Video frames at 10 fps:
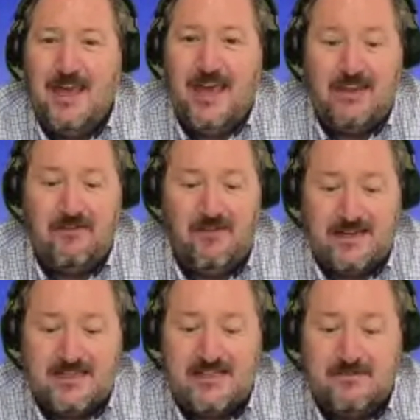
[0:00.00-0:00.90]
Any
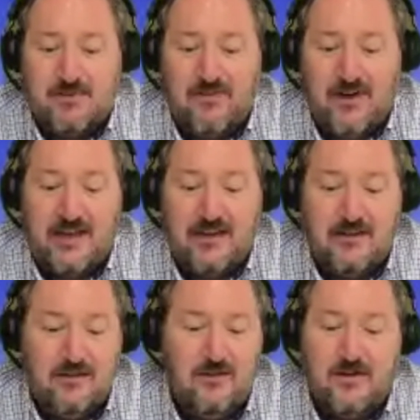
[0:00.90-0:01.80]
registered provider
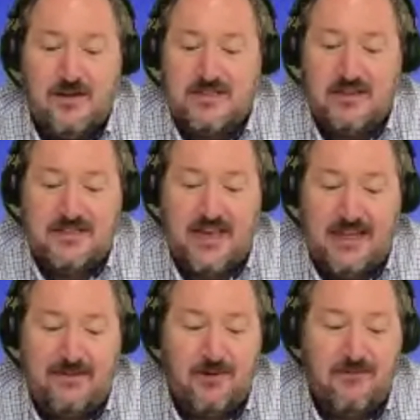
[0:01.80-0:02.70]
or
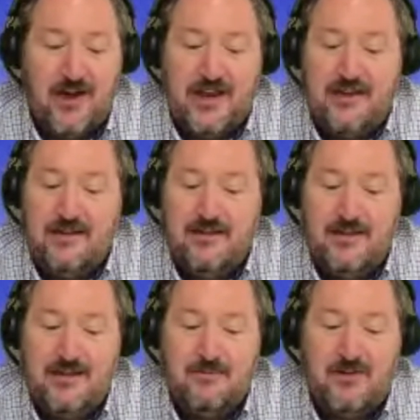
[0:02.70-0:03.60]
associated provider
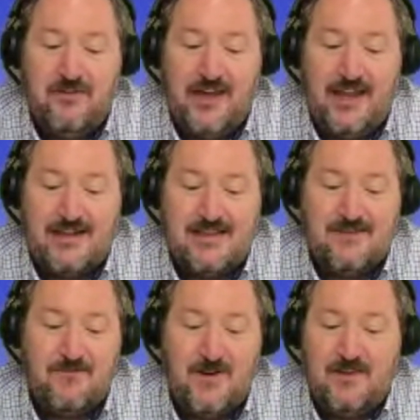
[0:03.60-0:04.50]
can provide access
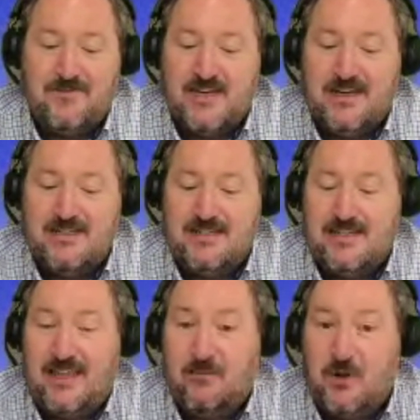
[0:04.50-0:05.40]
free of charge to
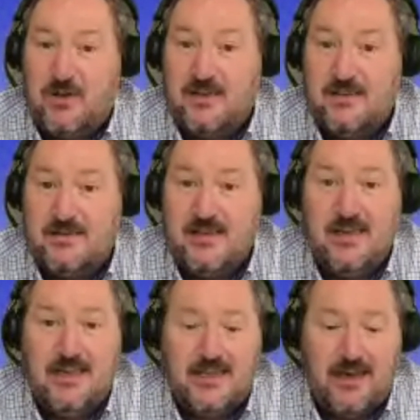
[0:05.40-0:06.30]
their workers,
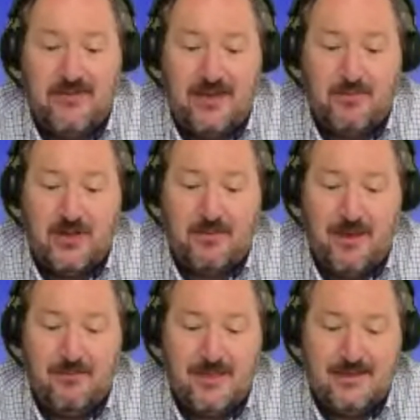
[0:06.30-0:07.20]
governing body
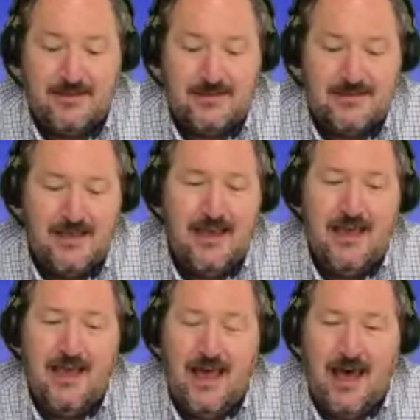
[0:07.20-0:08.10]
members,
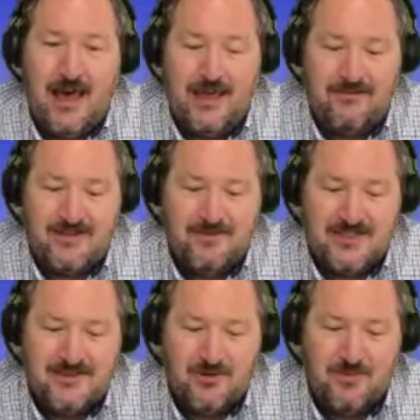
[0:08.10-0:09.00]
and
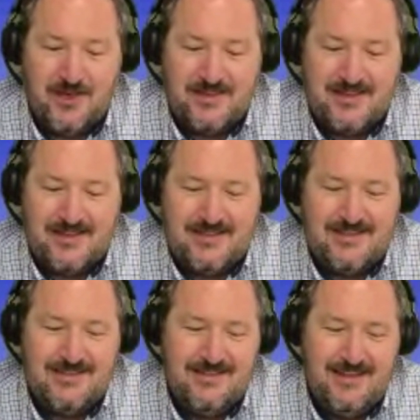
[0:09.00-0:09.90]
responsible persons.